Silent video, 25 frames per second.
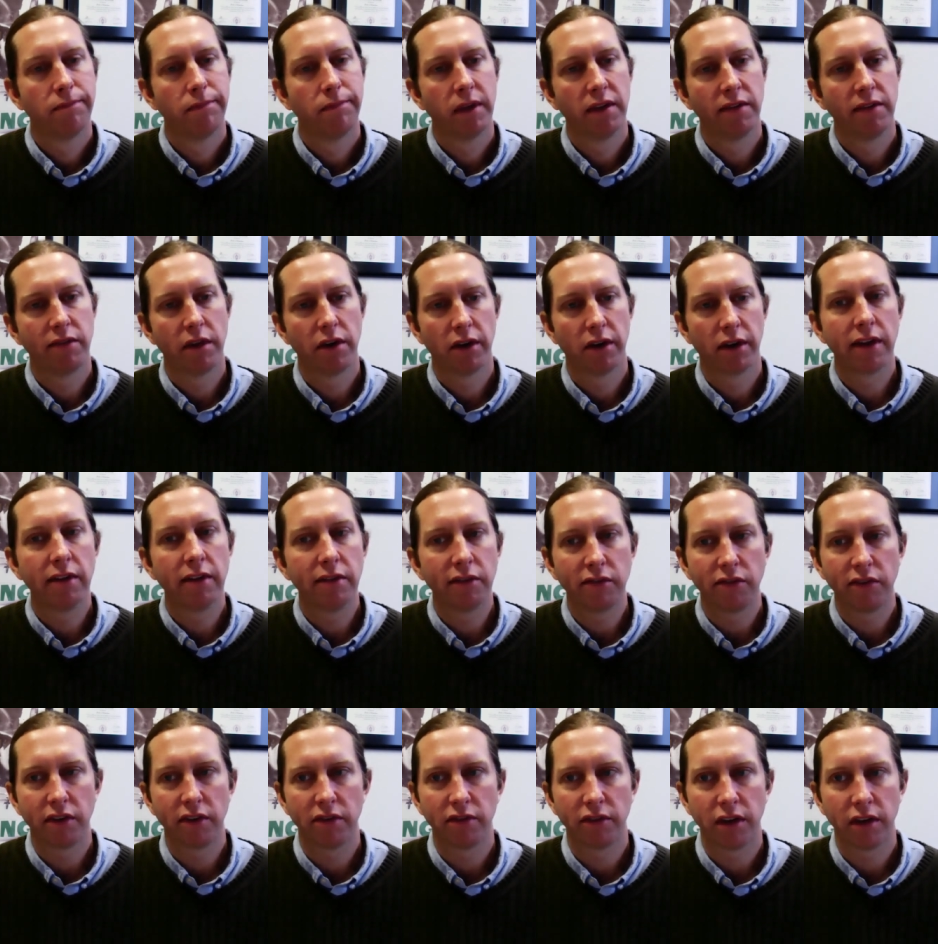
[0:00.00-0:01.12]
a
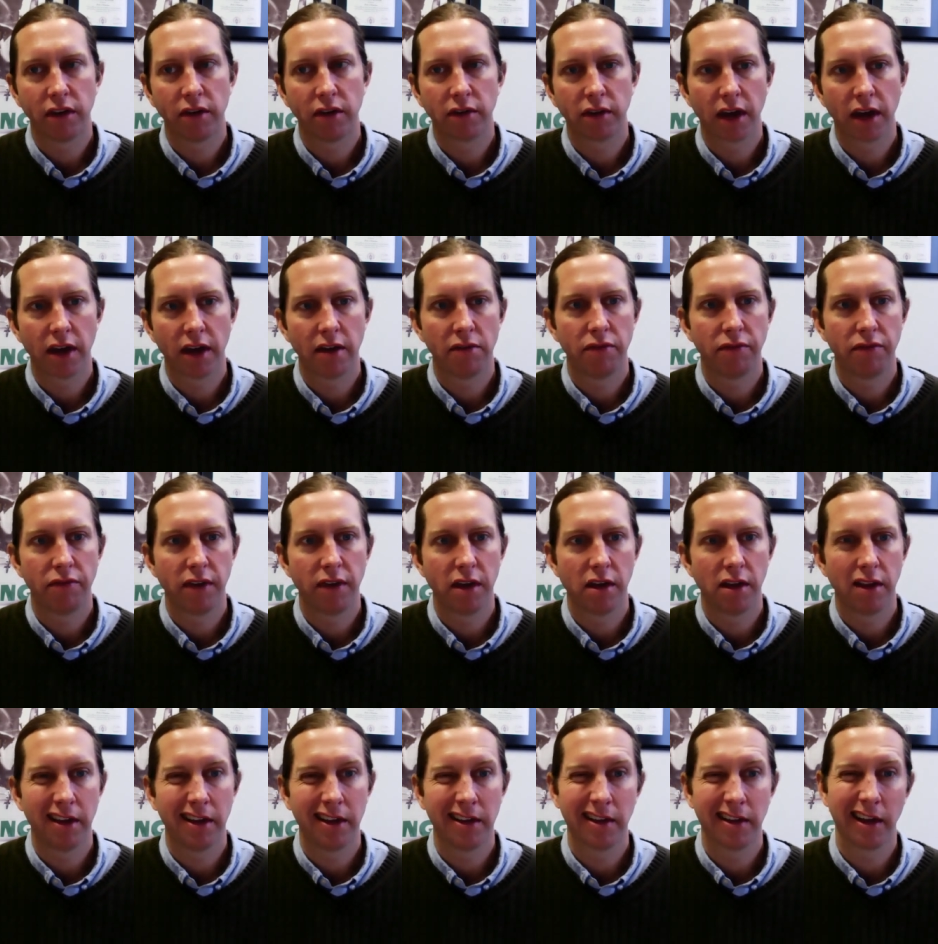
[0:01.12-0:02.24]
consistent kind of
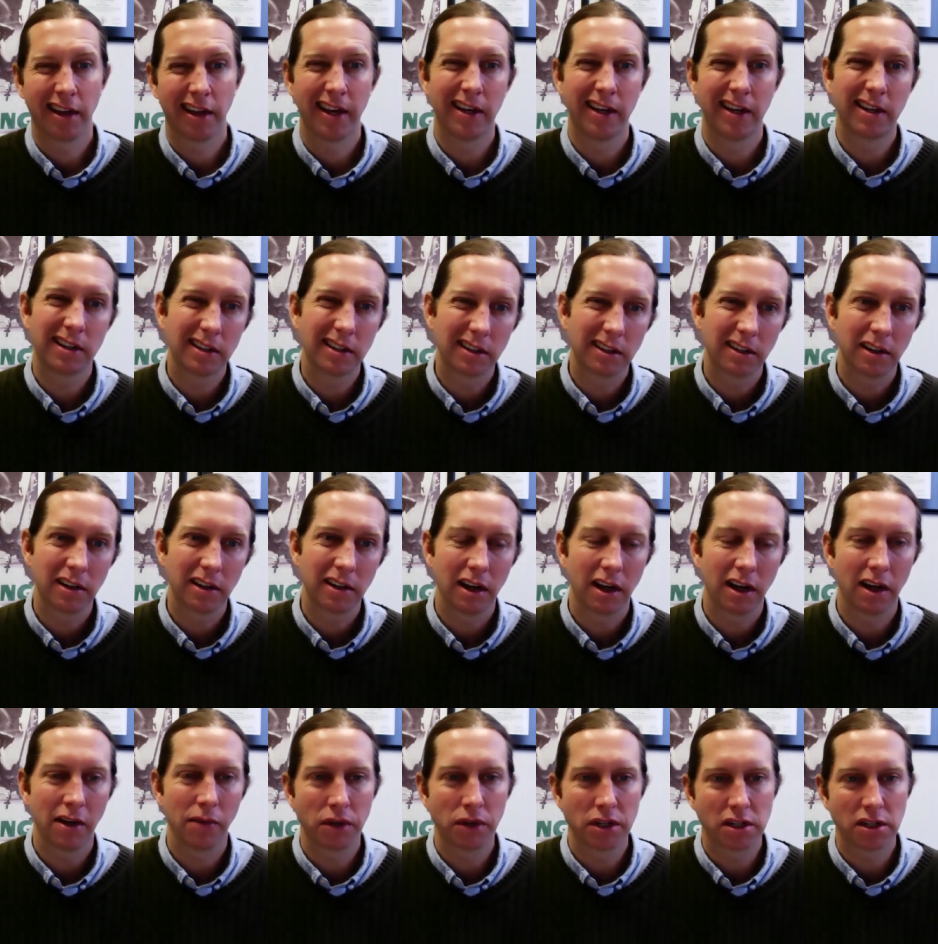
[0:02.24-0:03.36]
feeling like
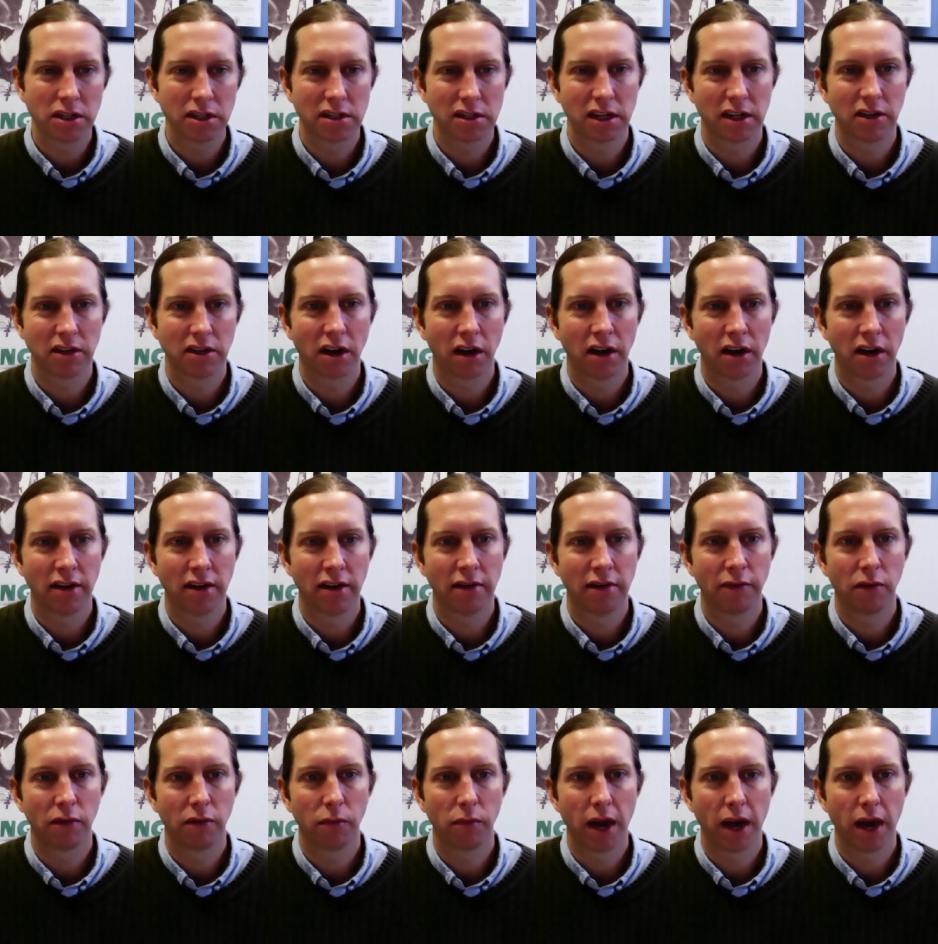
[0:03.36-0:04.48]
I wish this had gone a
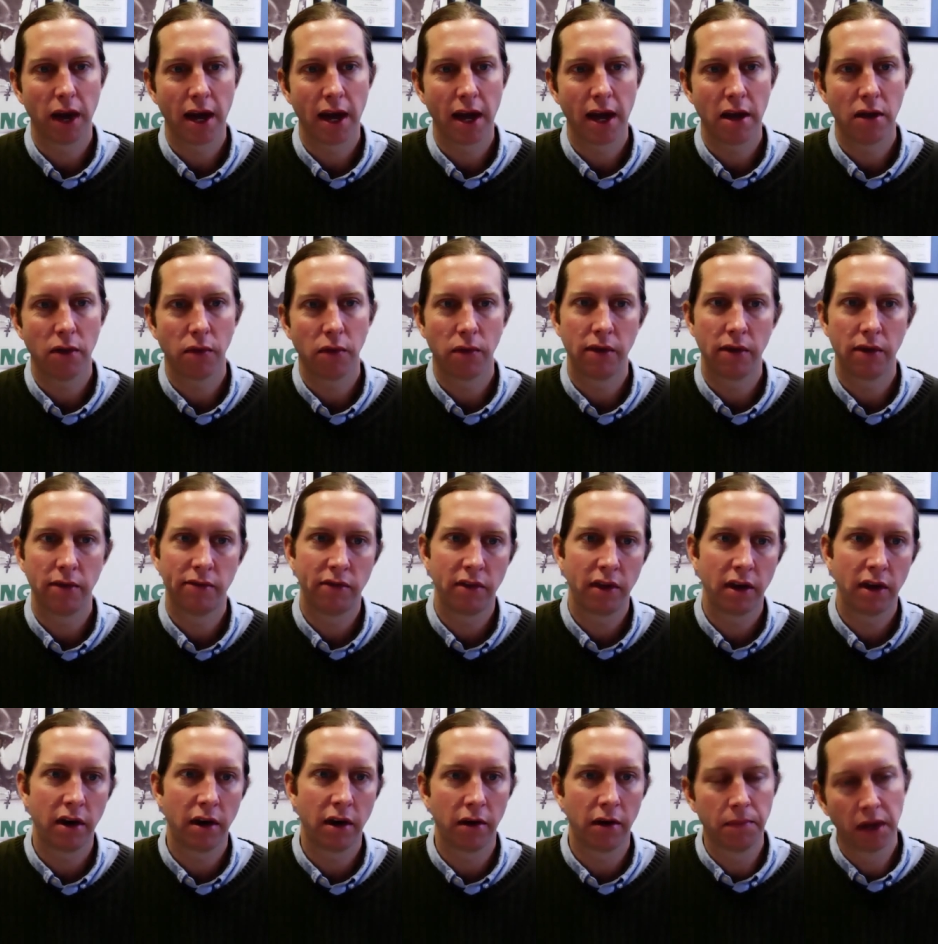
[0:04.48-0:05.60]
different way, or is
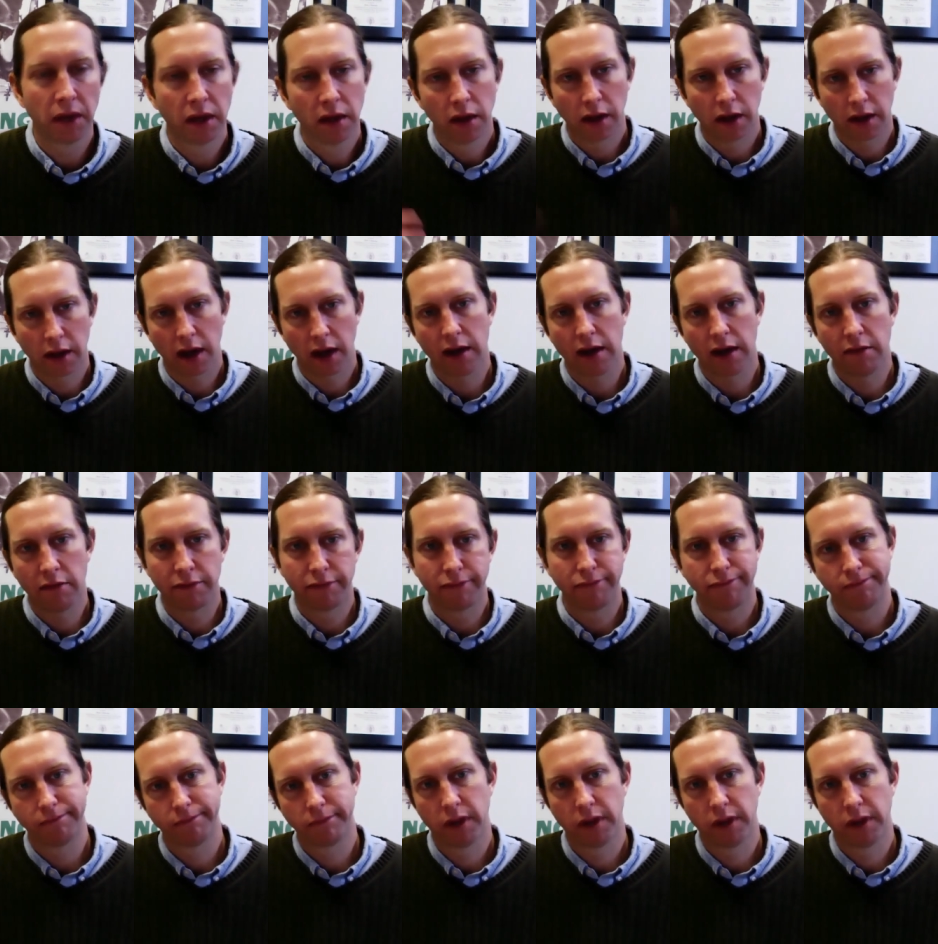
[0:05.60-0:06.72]
there a kind of
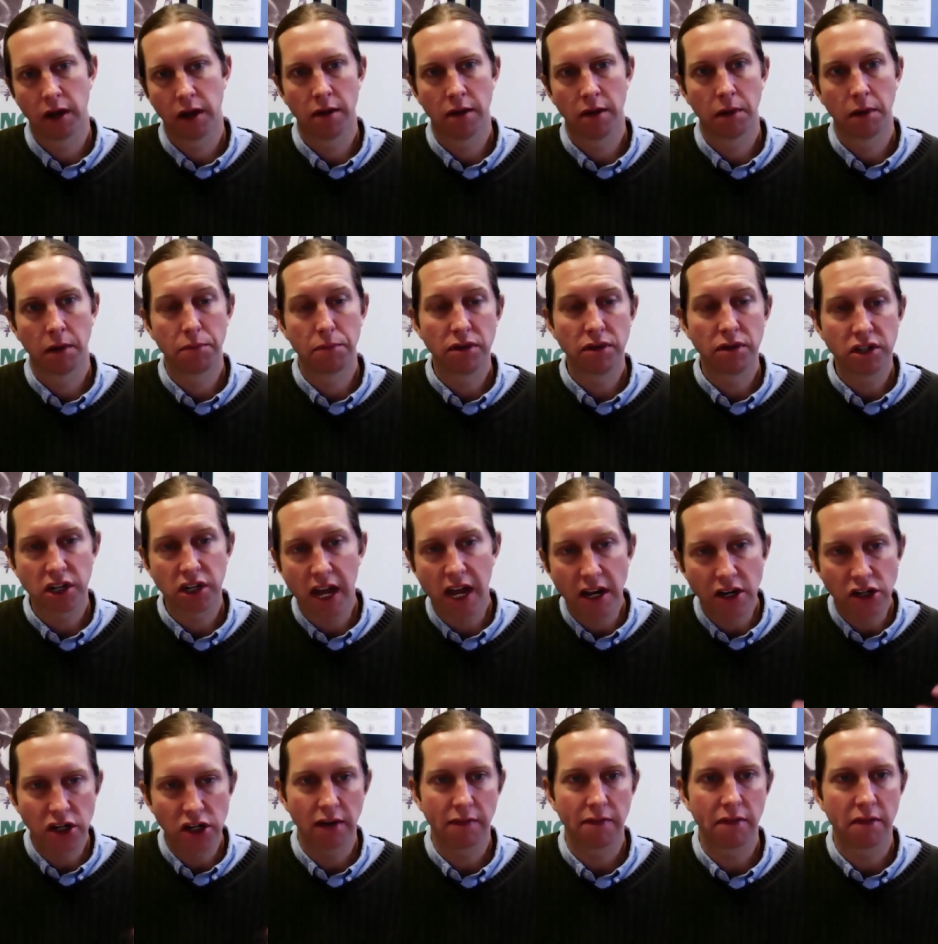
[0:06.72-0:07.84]

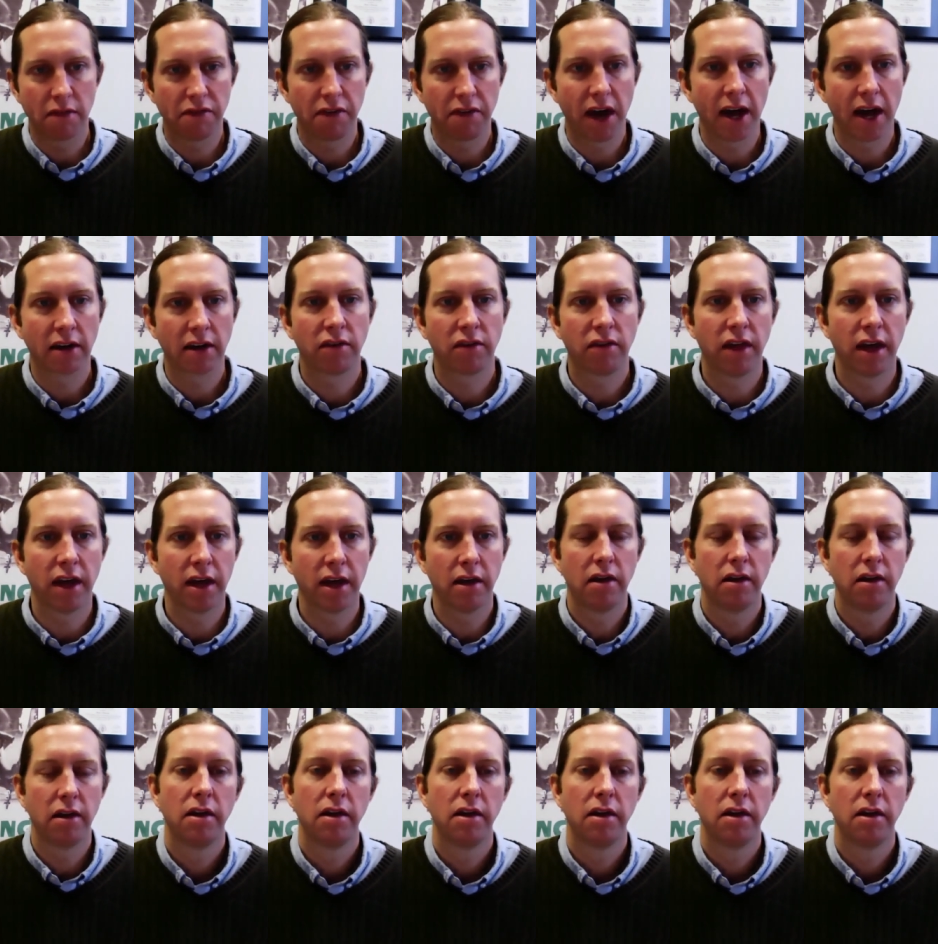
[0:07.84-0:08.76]
appreciation of the fact that